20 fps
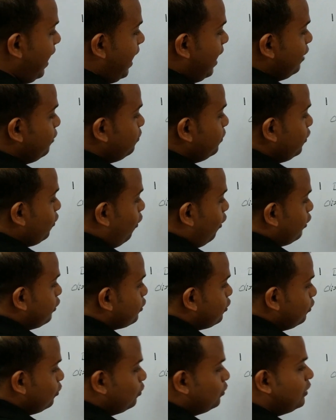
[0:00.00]
and we
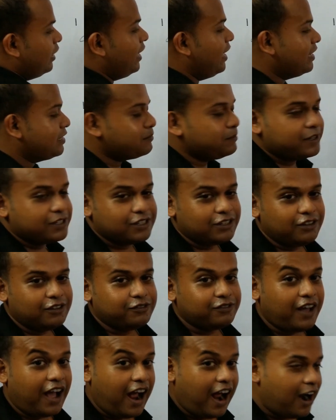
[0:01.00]
also know the expression
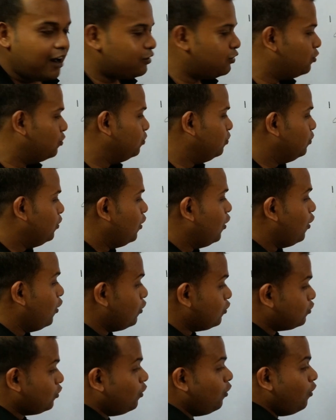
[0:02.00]
of R2.
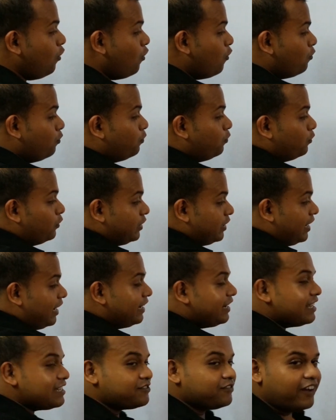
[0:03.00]
So let
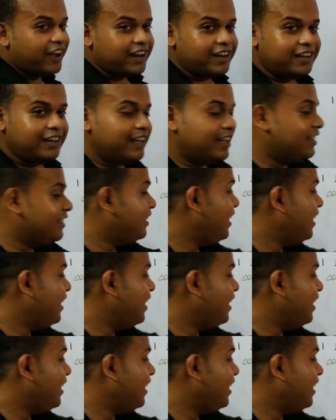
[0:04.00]
us find